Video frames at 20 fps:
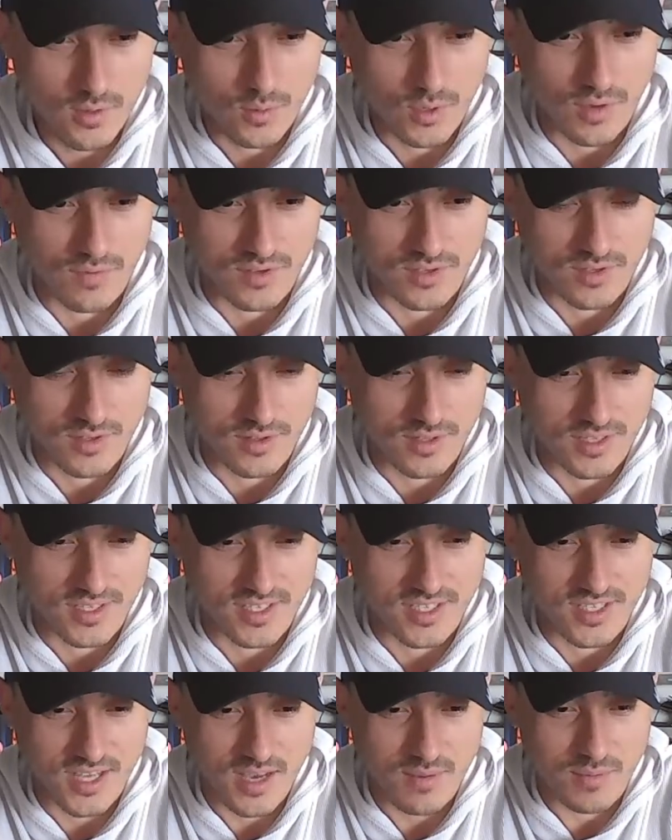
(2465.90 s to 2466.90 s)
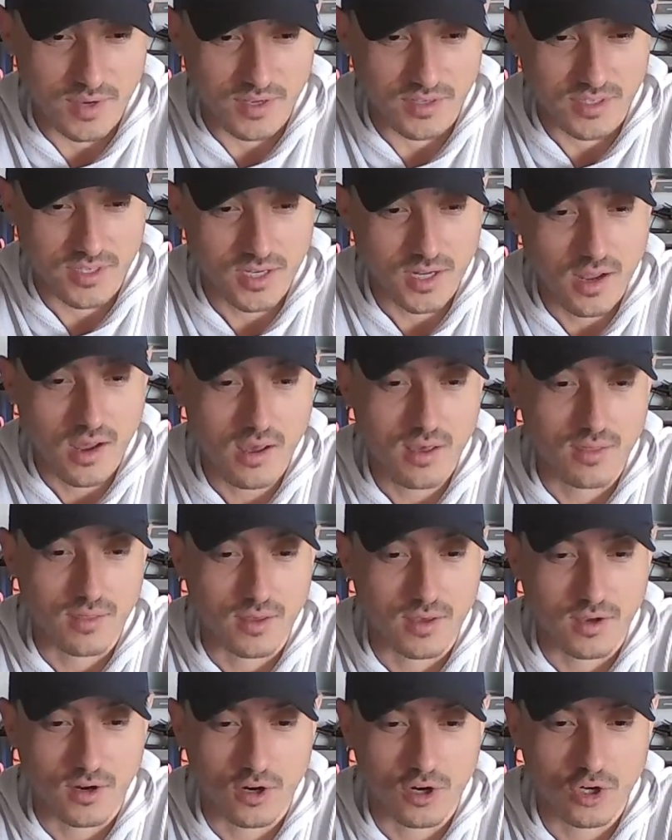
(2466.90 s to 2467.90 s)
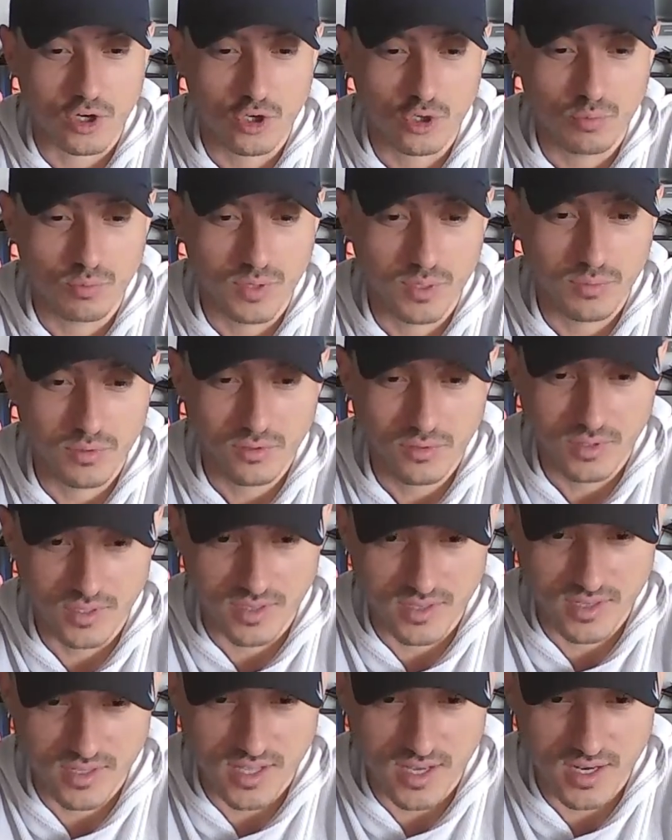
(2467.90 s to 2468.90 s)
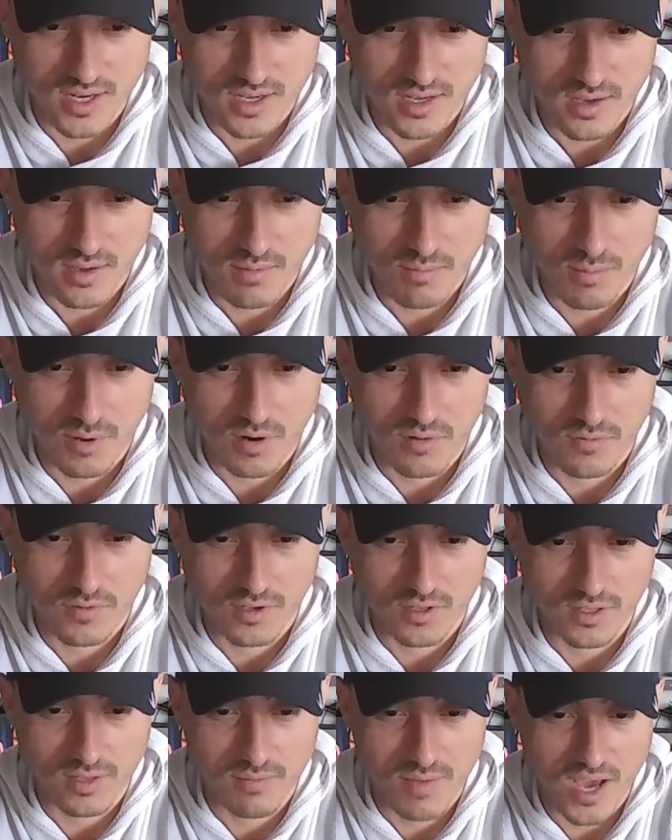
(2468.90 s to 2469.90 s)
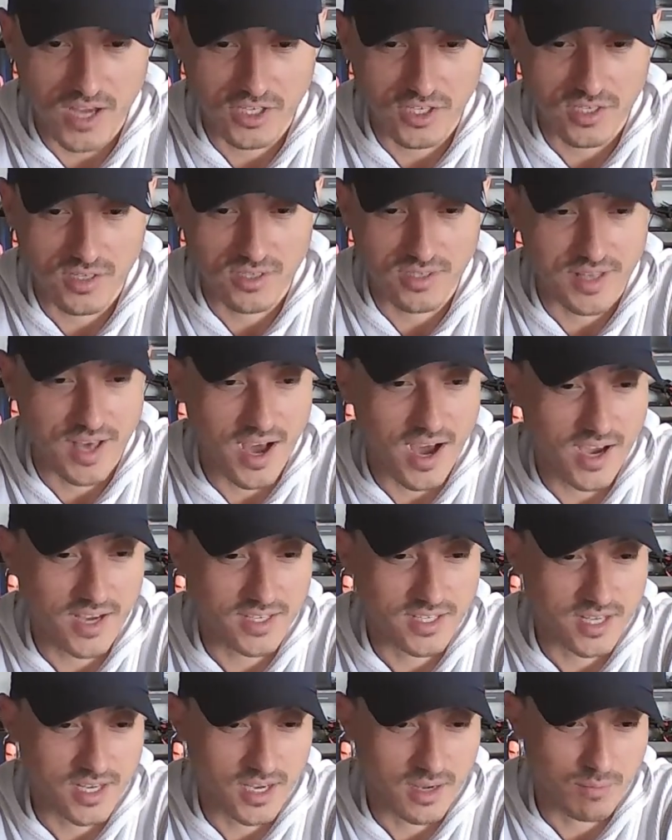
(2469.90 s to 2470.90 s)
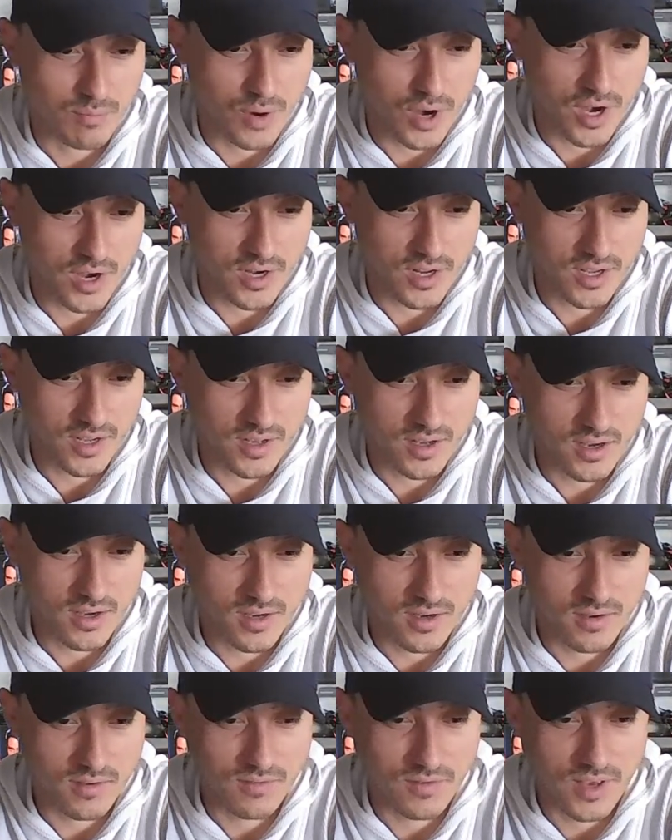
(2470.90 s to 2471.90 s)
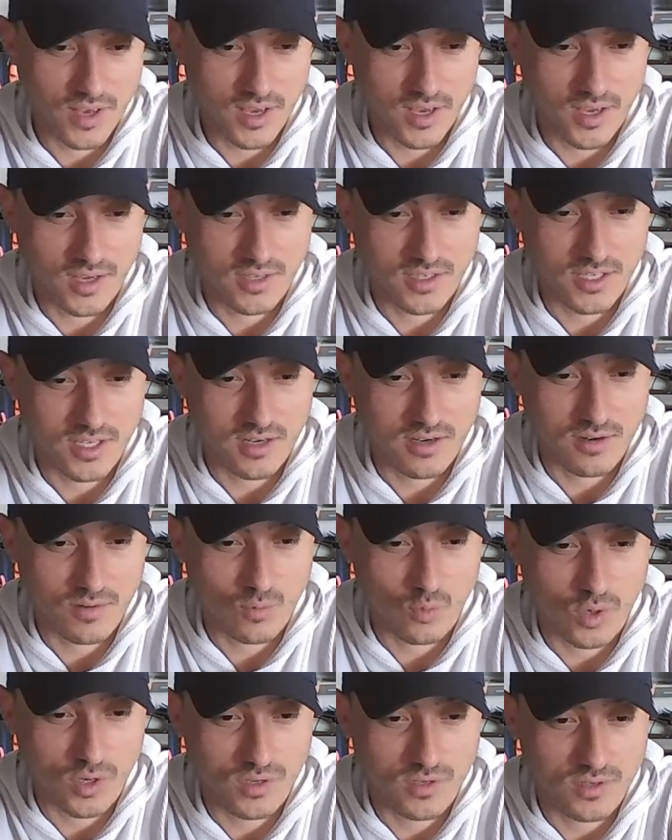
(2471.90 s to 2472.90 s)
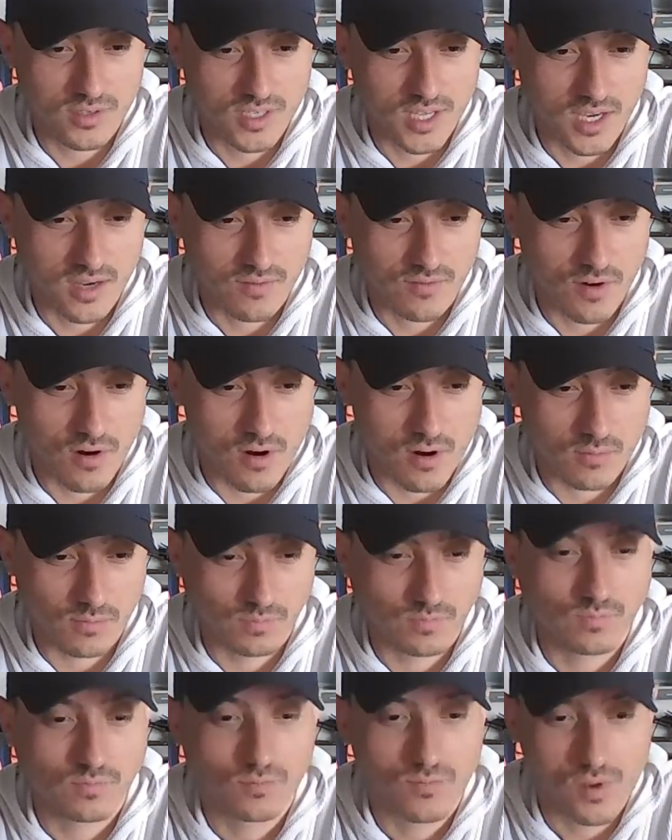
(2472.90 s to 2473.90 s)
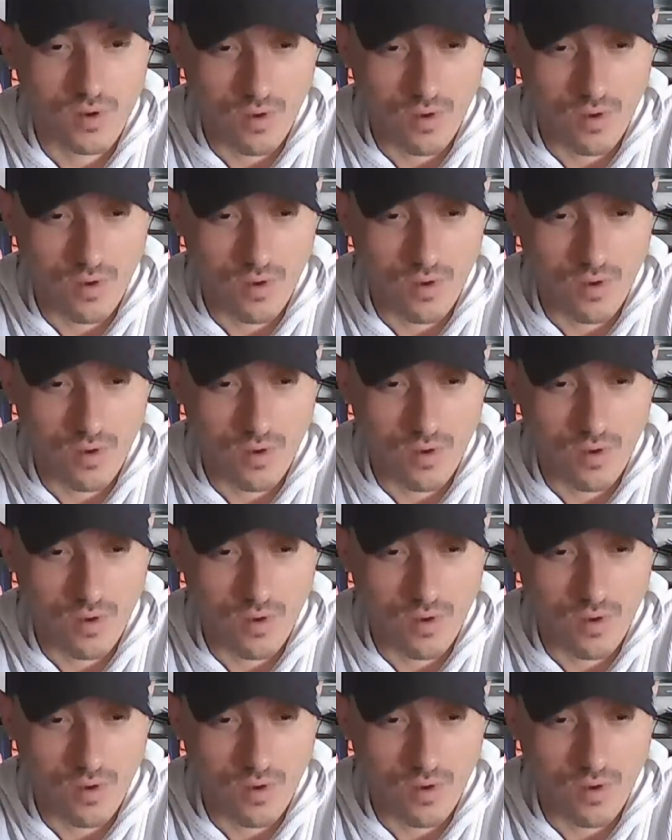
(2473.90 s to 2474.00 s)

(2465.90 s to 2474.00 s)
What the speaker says: We have the statement. The Ergo-Bubble aesthetic perfectly matches the high-tech branding of a tier 1 tech firm.